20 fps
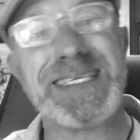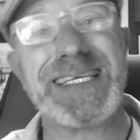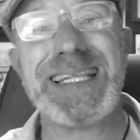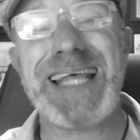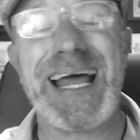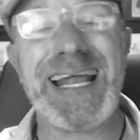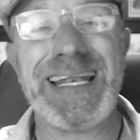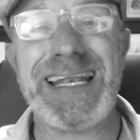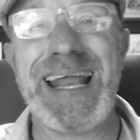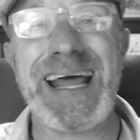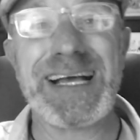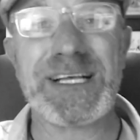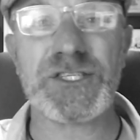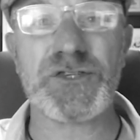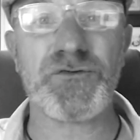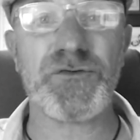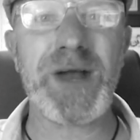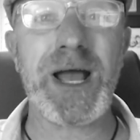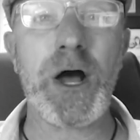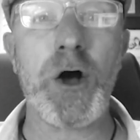to that next
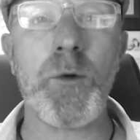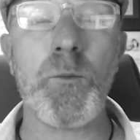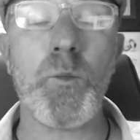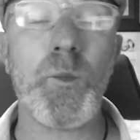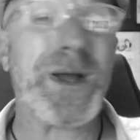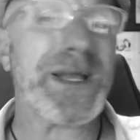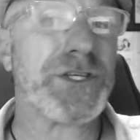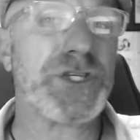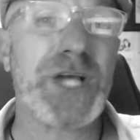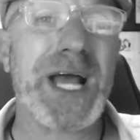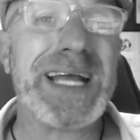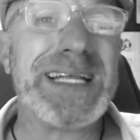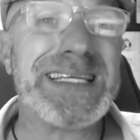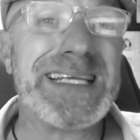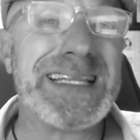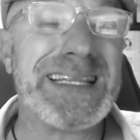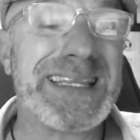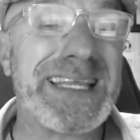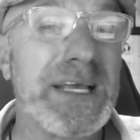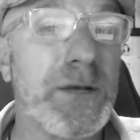realm, which I
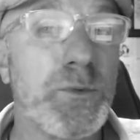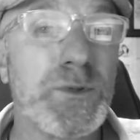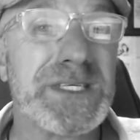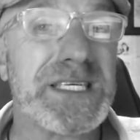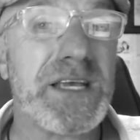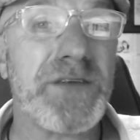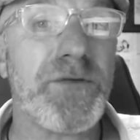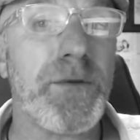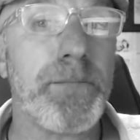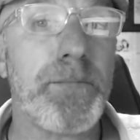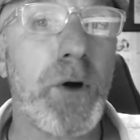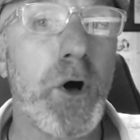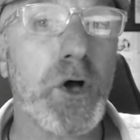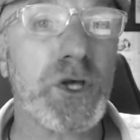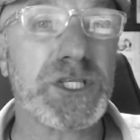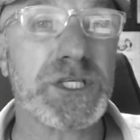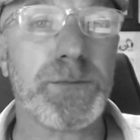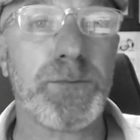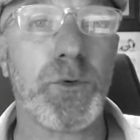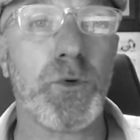didn't think was even
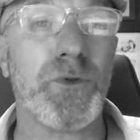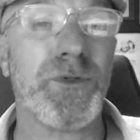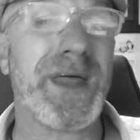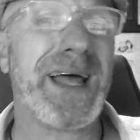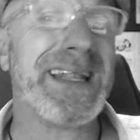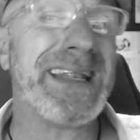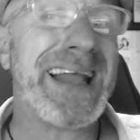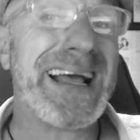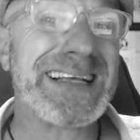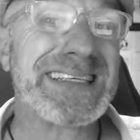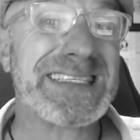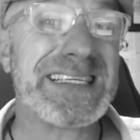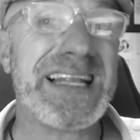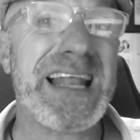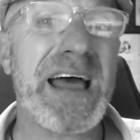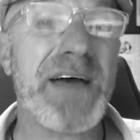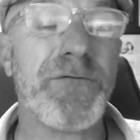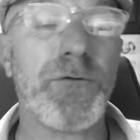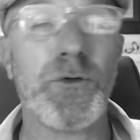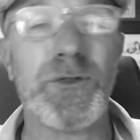possible, that next
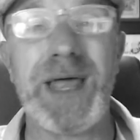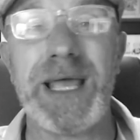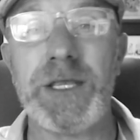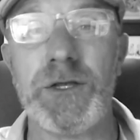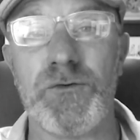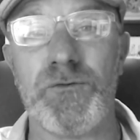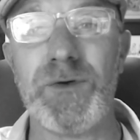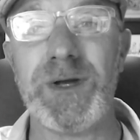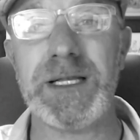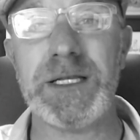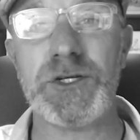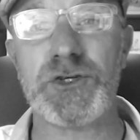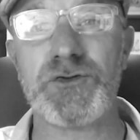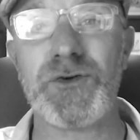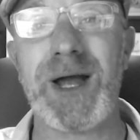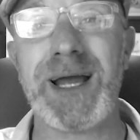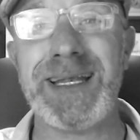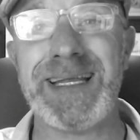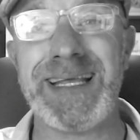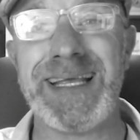level that you're really
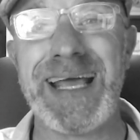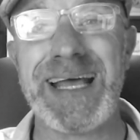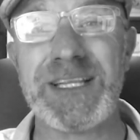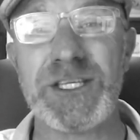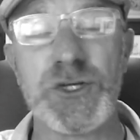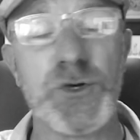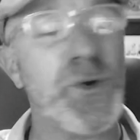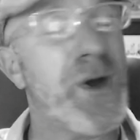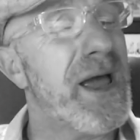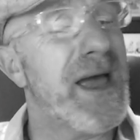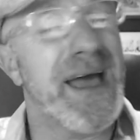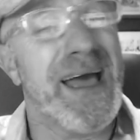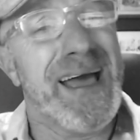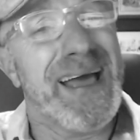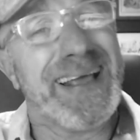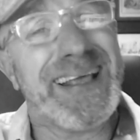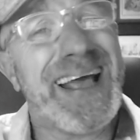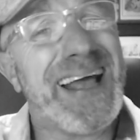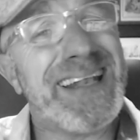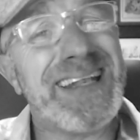trying to get to.
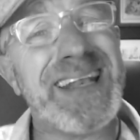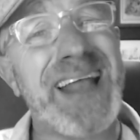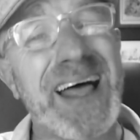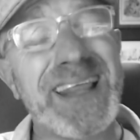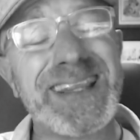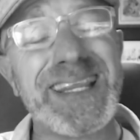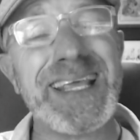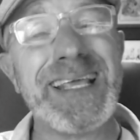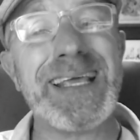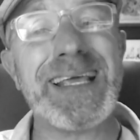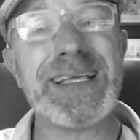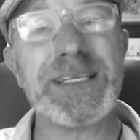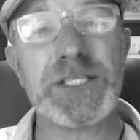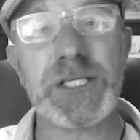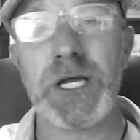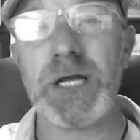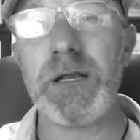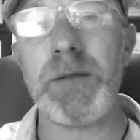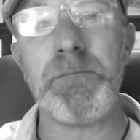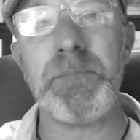Again, nothing is
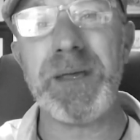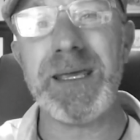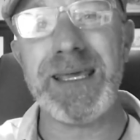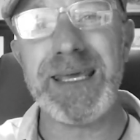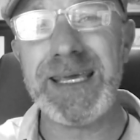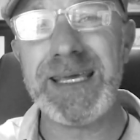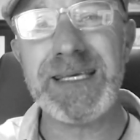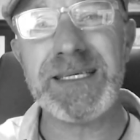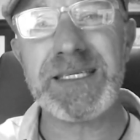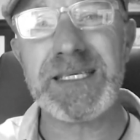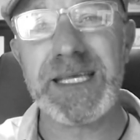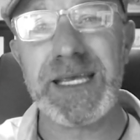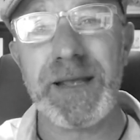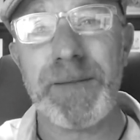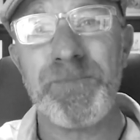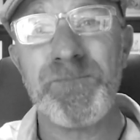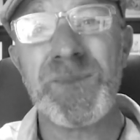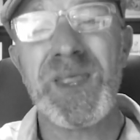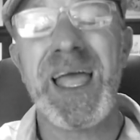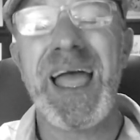going to be
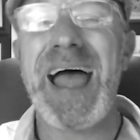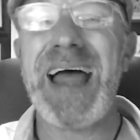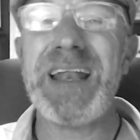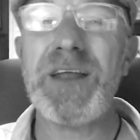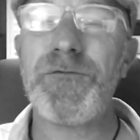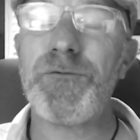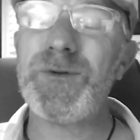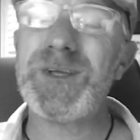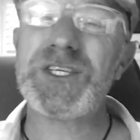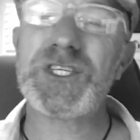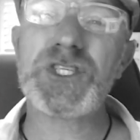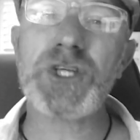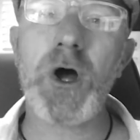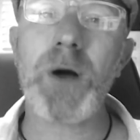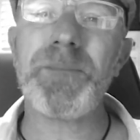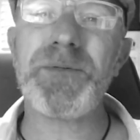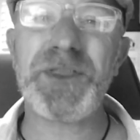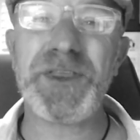easy. And if we stop